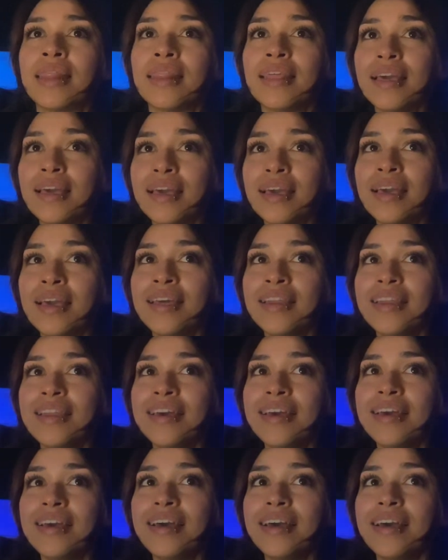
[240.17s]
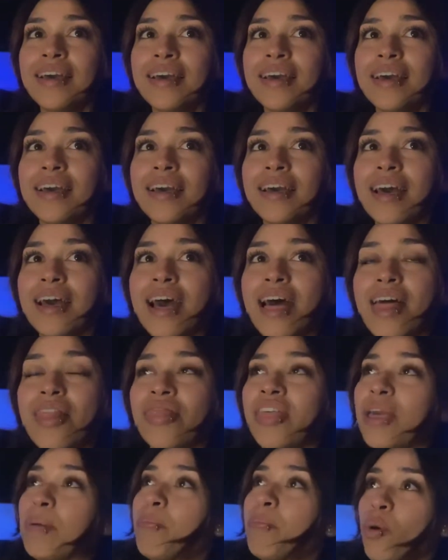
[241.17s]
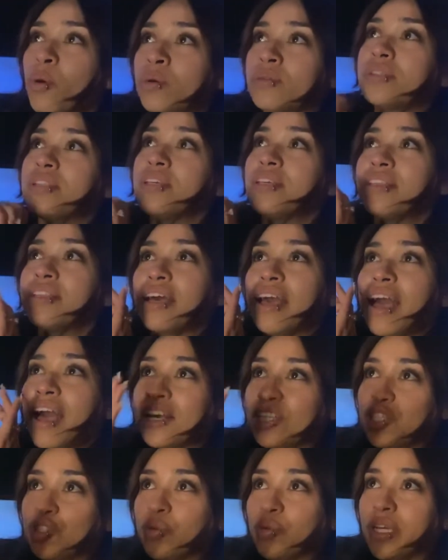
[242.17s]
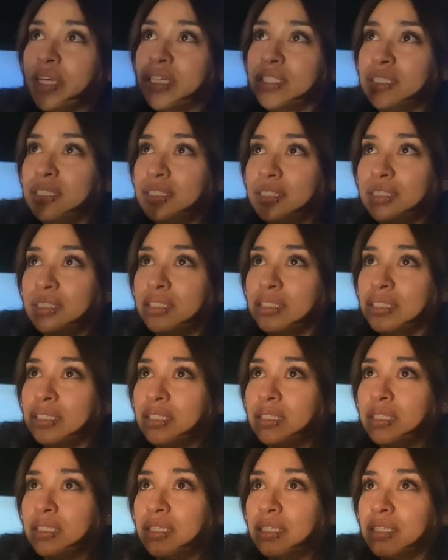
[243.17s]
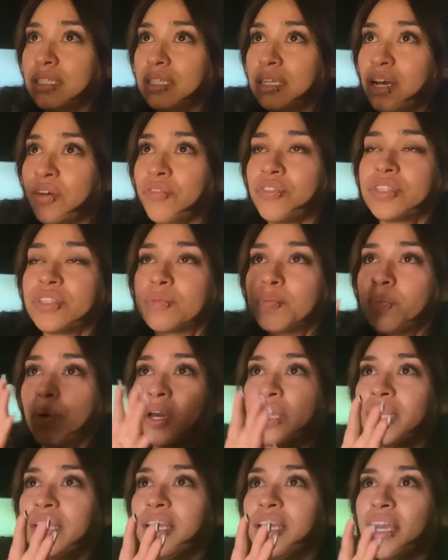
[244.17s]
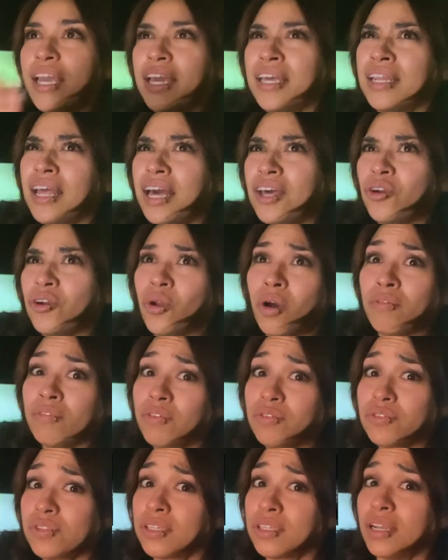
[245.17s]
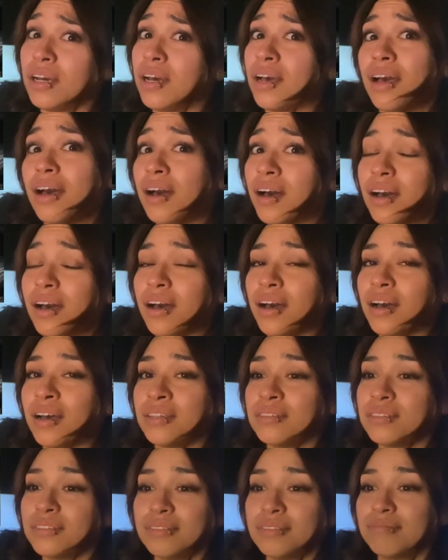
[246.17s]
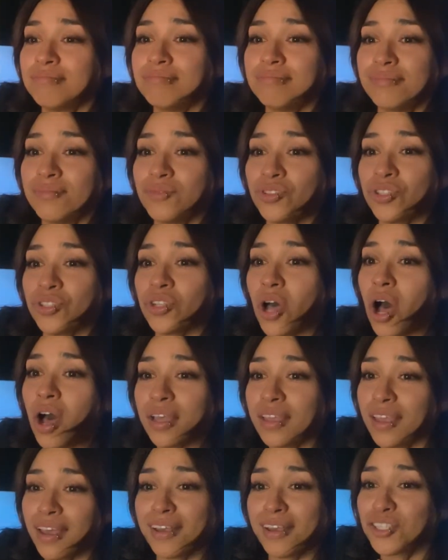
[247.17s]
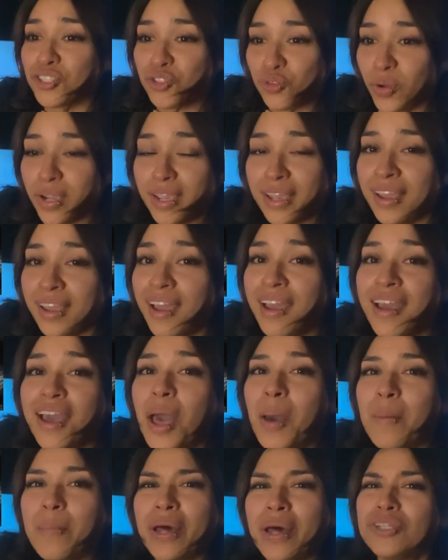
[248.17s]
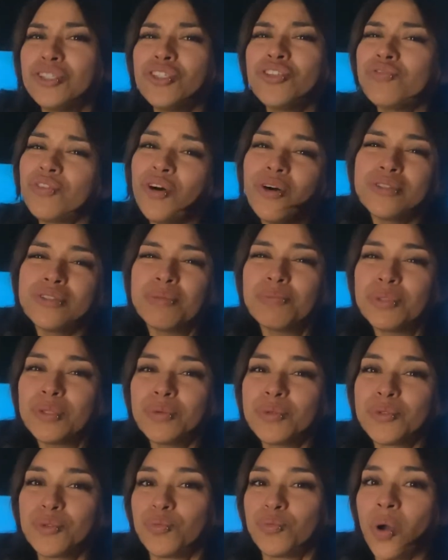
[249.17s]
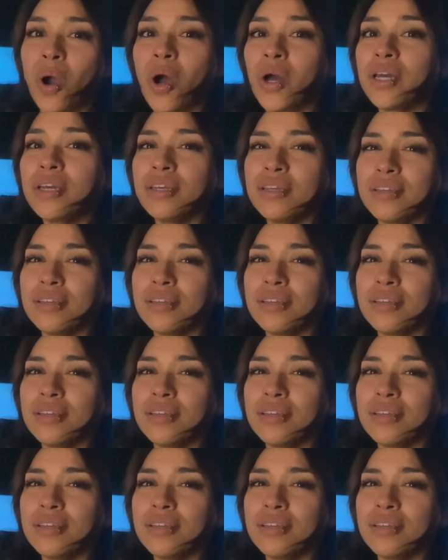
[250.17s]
then they posted the x-rays of his body, and I don't know, I've never seen a dog x-ray, but I just felt something was wrong.